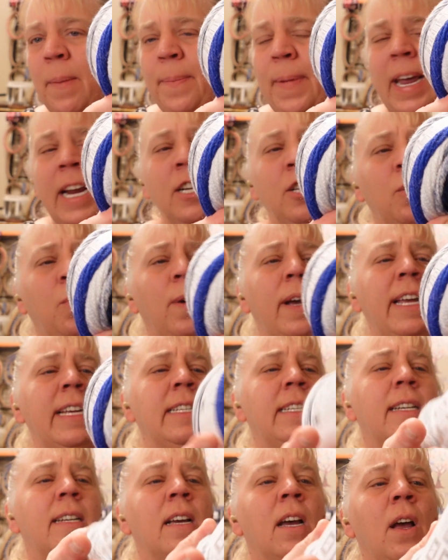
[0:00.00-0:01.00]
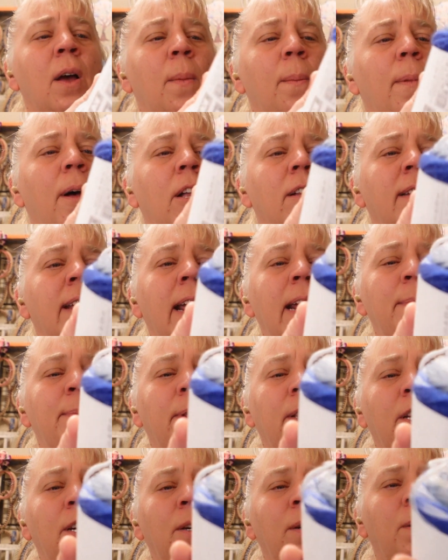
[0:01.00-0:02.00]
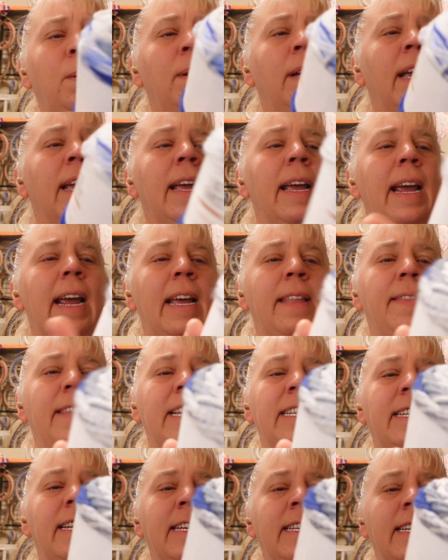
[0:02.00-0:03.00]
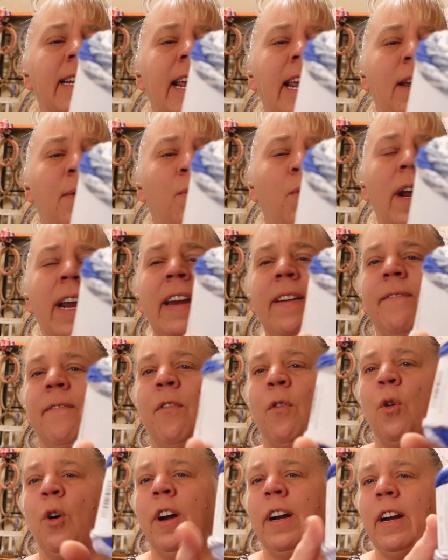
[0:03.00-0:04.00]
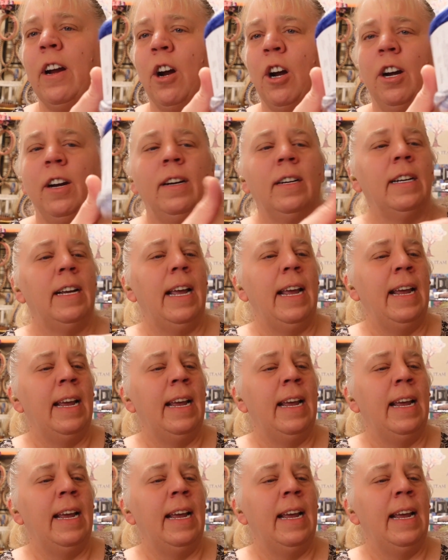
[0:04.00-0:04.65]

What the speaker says: big twist, multi-blue, and this is a weight 4 yarn.